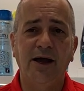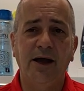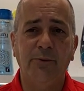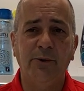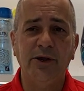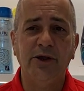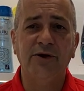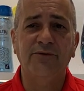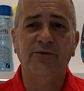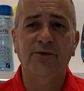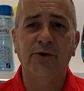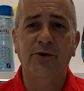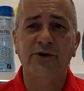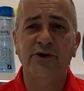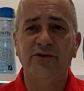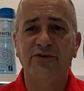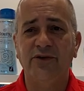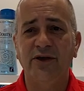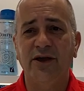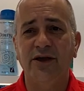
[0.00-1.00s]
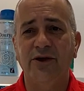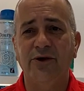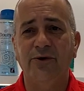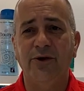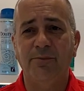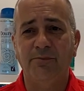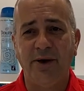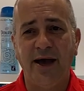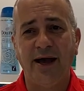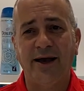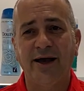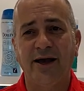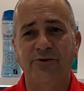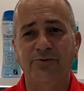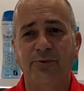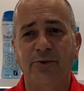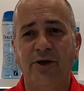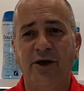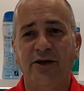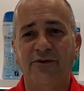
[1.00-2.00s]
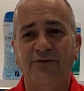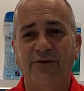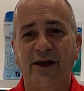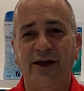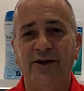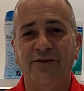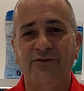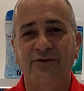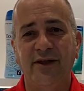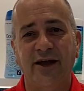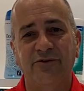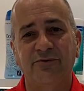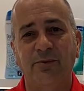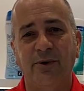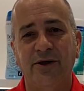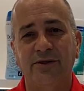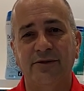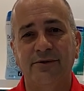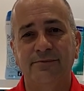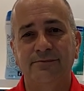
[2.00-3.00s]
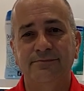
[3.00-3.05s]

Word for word: and we look forward to seeing you at PACK EXPO Las Vegas next month.